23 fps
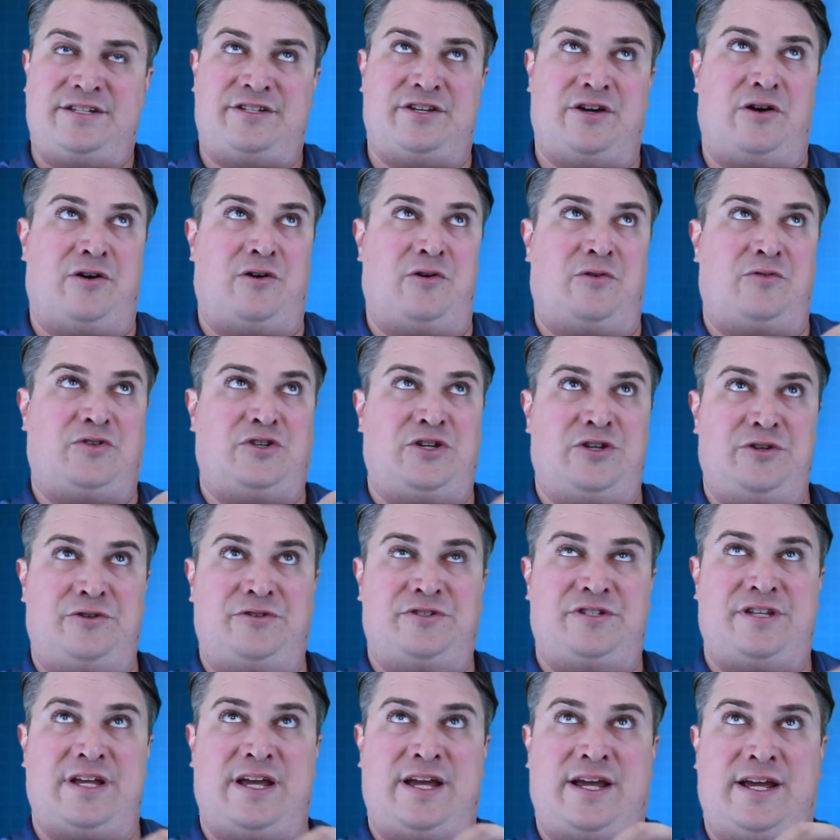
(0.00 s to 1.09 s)
So
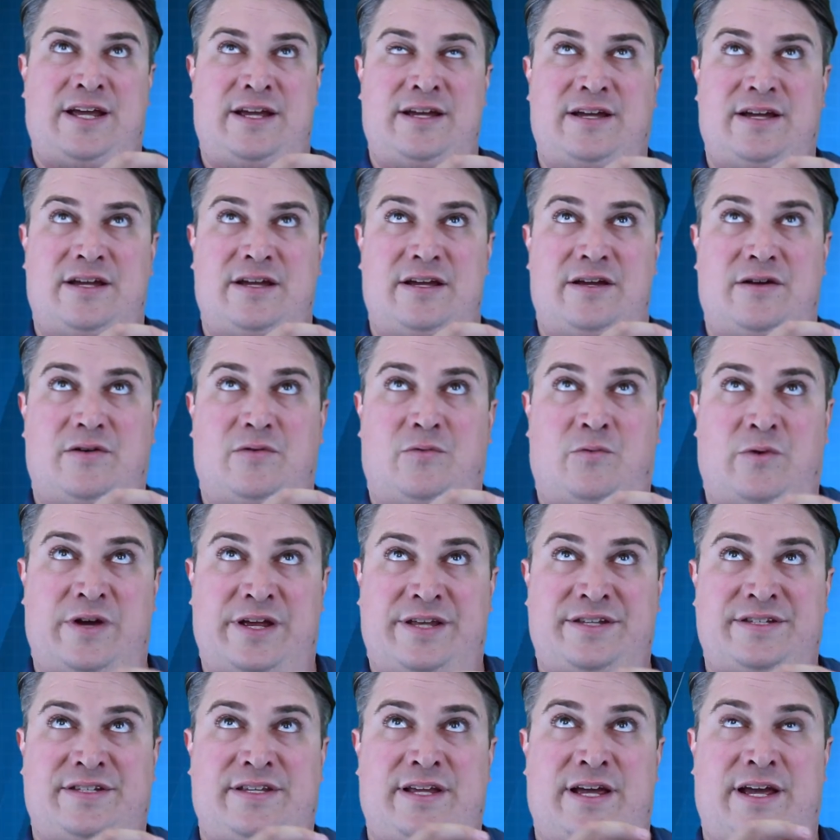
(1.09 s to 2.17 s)
Tuesday,
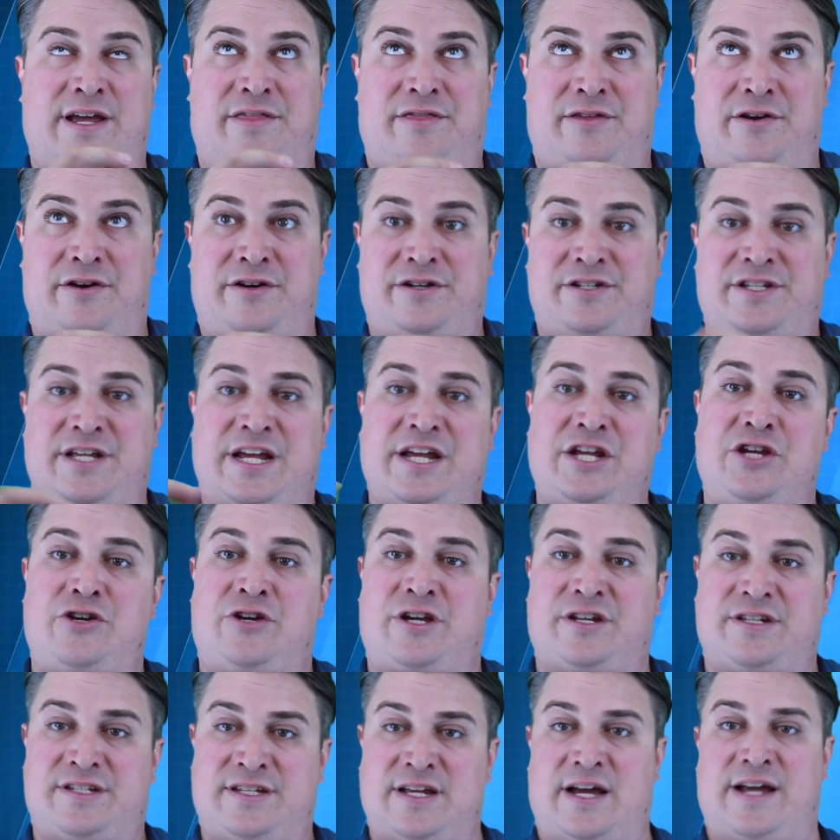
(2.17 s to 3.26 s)
Wednesday, Thursday, you
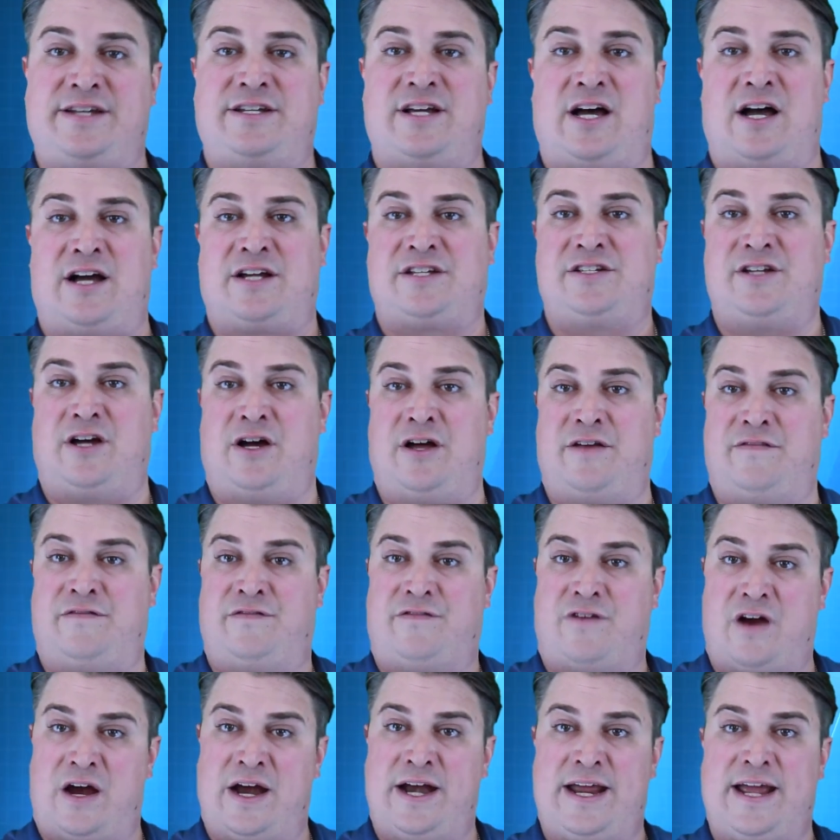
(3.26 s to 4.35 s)
could sign docs on
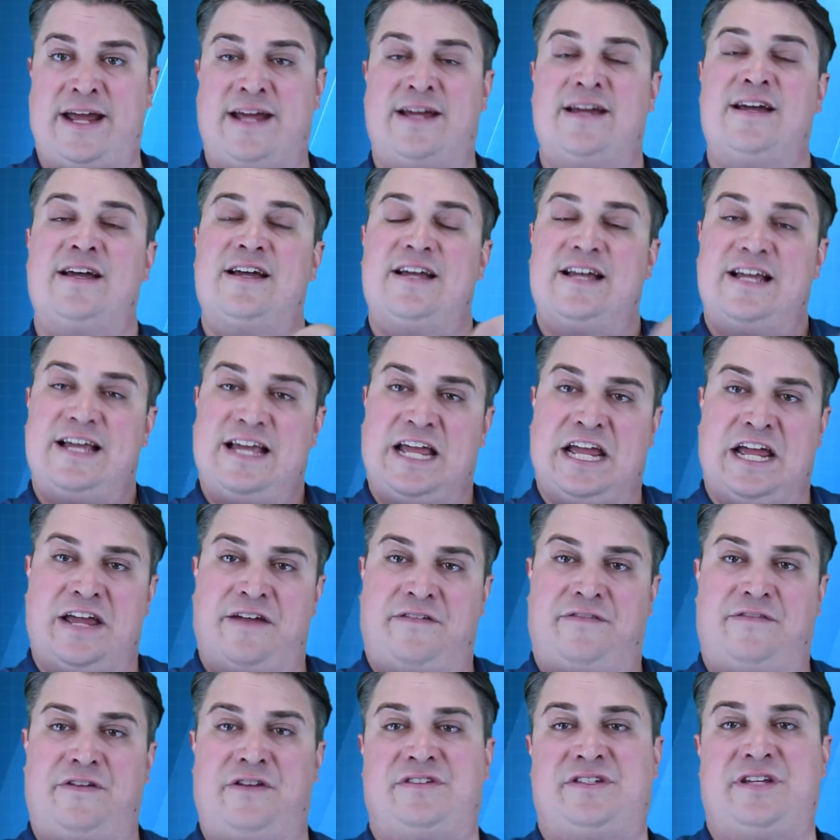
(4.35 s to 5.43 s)
Friday
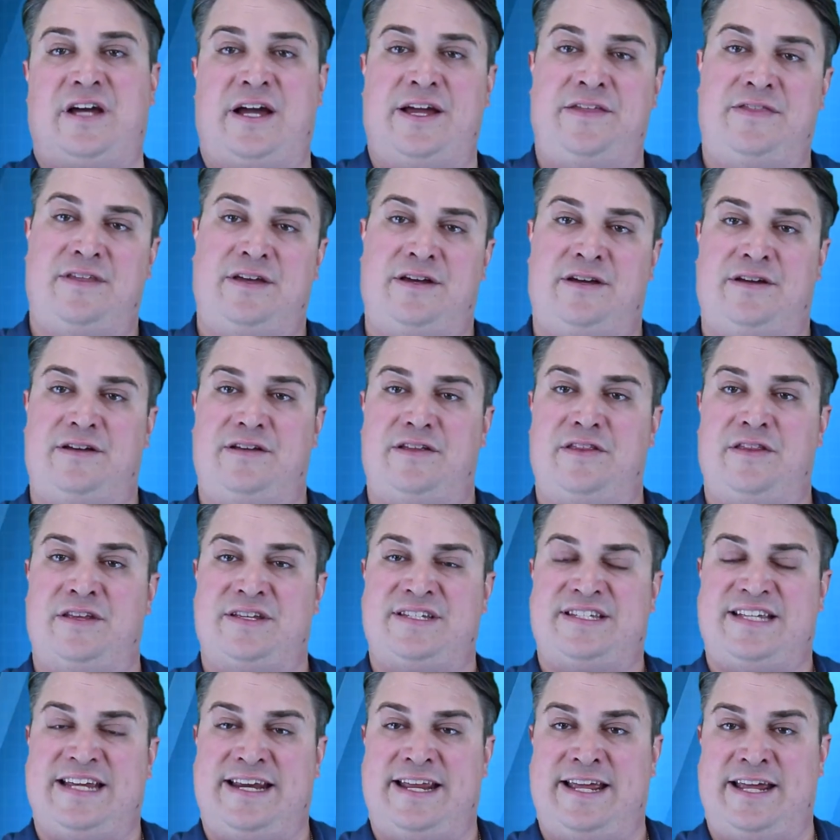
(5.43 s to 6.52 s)
if you sign the
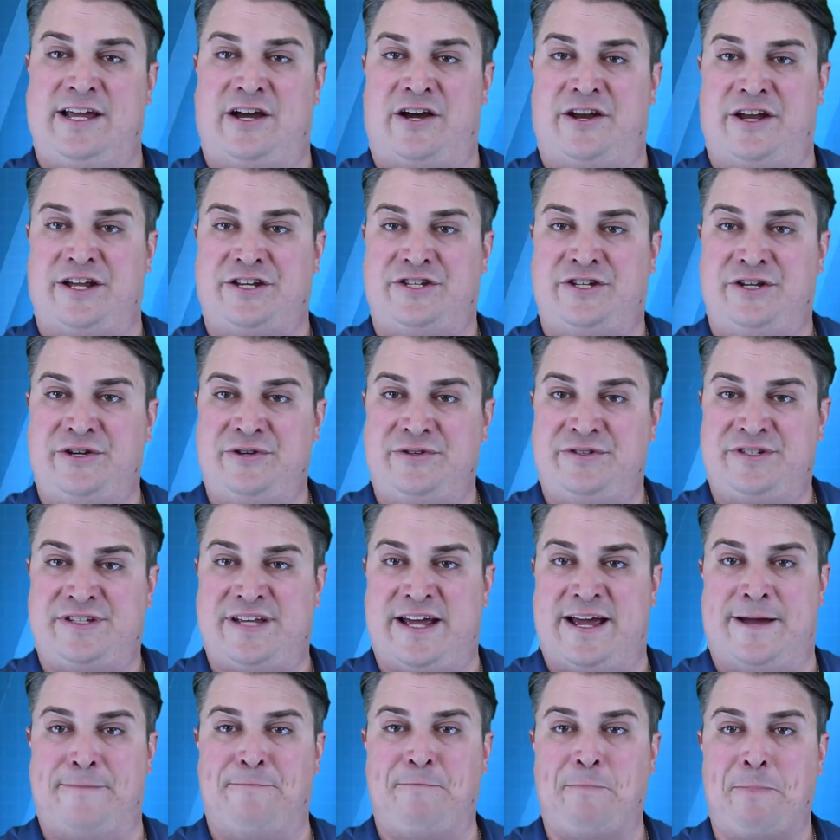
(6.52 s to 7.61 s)
CD on a
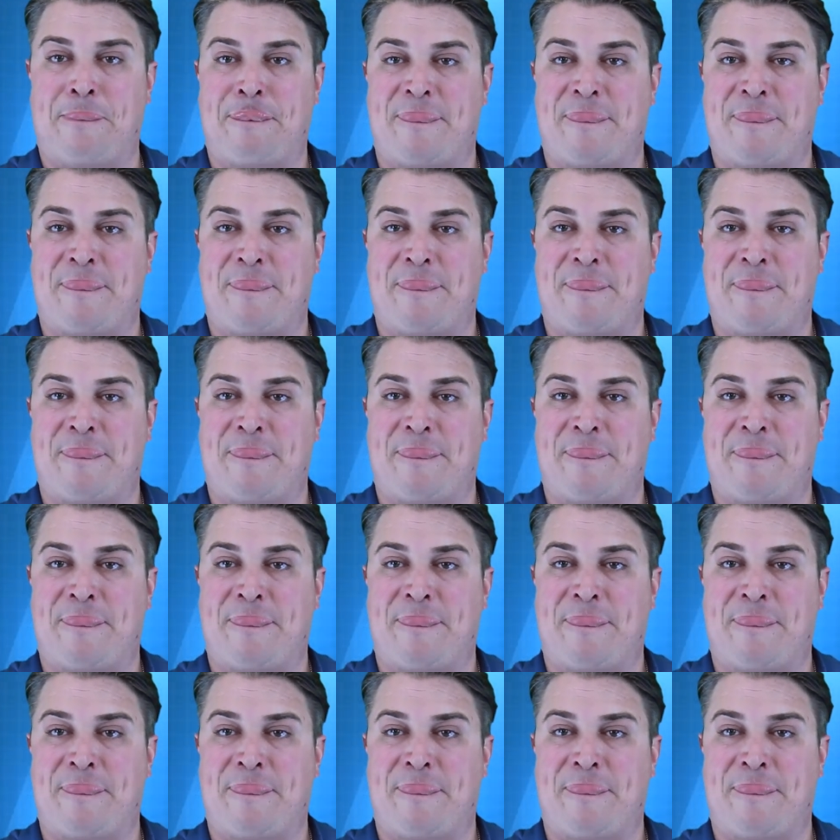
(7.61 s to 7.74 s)
Tuesday.